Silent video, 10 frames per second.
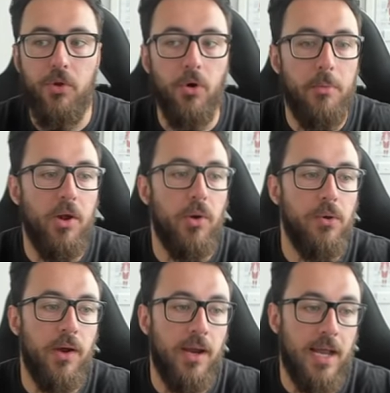You want to be
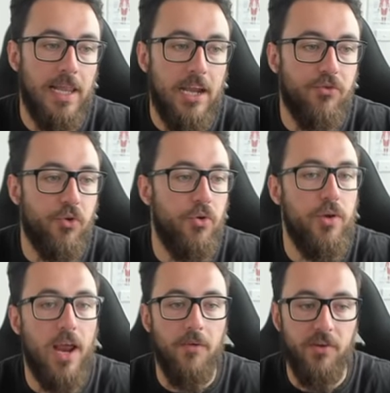going
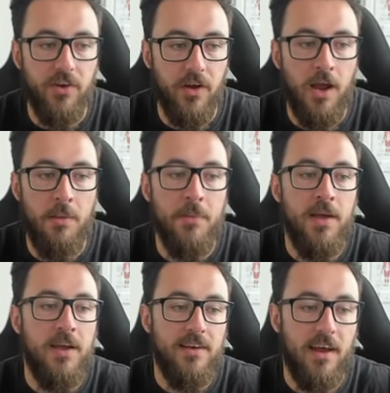electrocute every time,
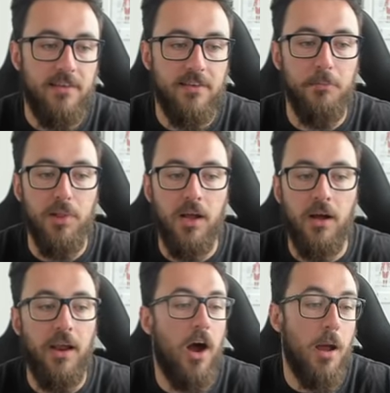taste the
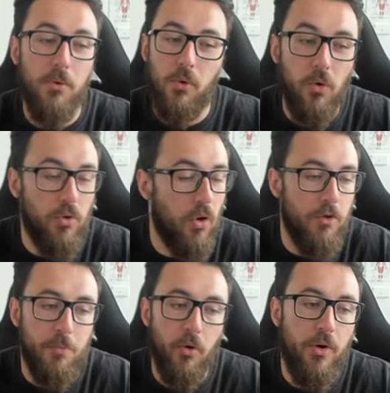blood, eyeball, or
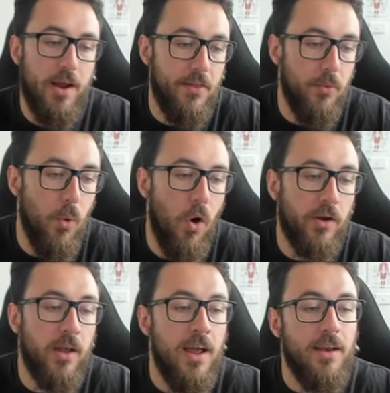Ghost Poro either
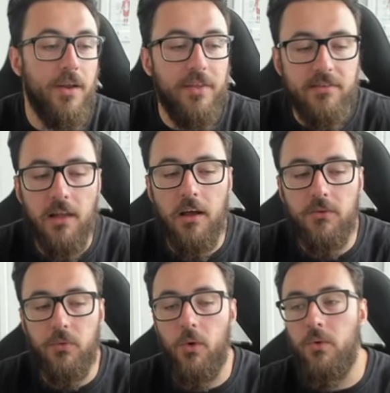work. Now this
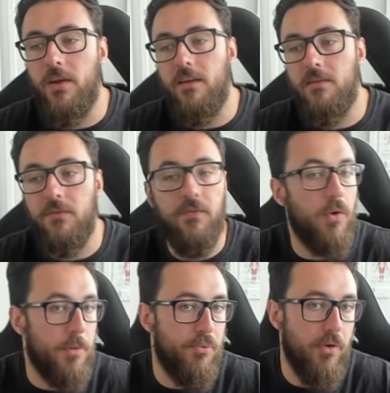last row is
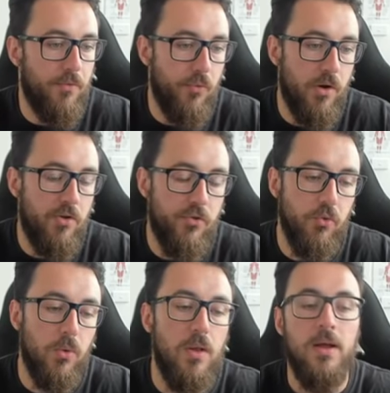very preferential.